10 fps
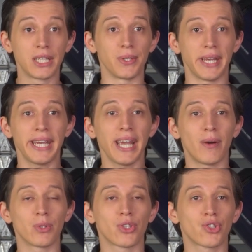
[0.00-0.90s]
Today I
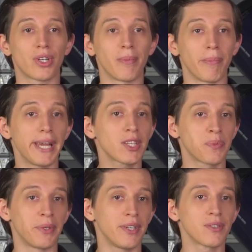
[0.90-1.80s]
want to share my
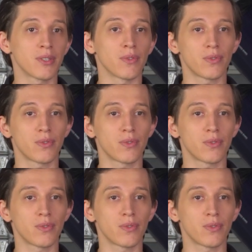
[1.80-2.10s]
experience of